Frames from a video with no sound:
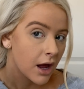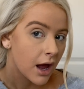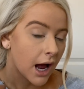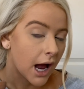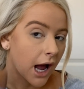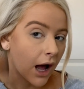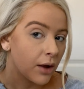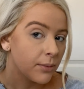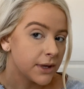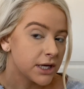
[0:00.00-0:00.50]

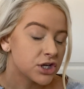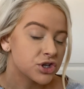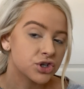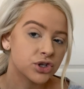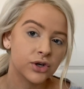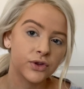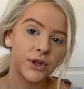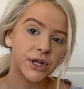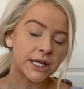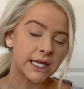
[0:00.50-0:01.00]
I'll make
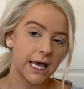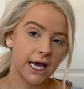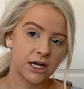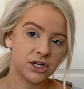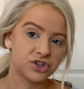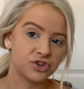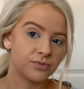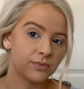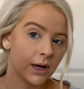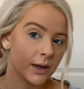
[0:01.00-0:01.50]
sure that the edge
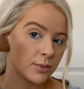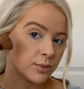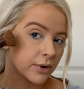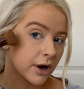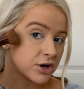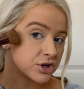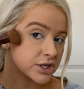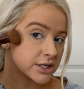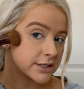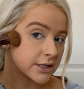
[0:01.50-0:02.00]
of my
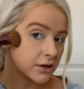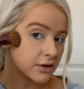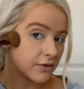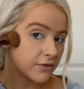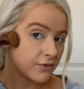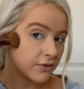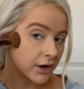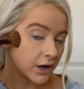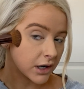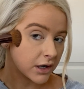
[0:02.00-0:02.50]
brush is on the
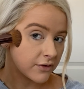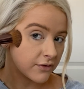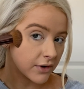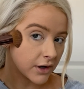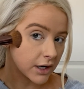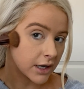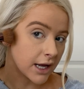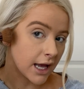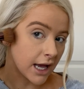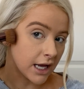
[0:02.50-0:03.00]
very,
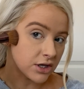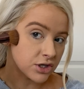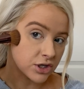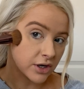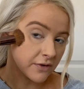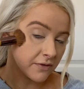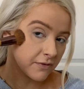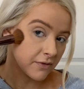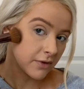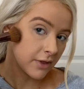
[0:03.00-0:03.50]
very edge
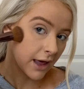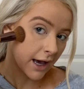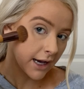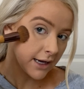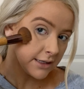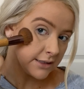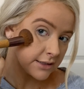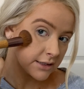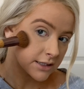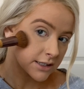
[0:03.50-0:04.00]
of
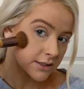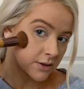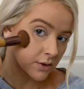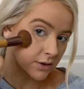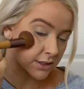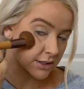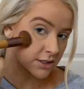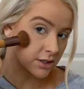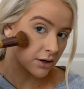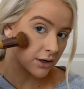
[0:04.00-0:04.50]
that. So I'll
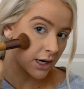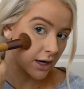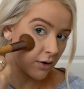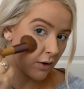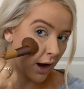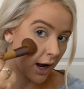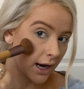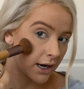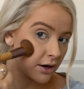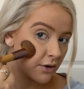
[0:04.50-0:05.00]
start out
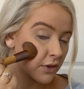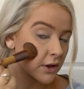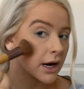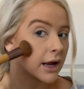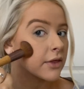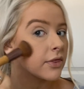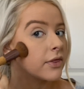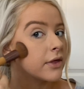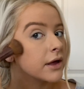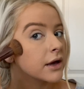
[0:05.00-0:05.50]
higher than
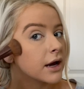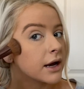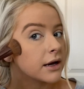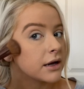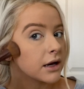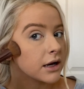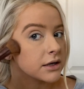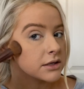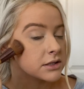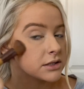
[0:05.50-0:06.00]
I think I
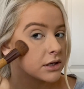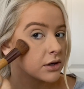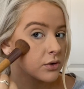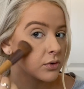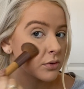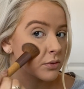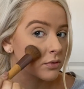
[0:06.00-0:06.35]
need to.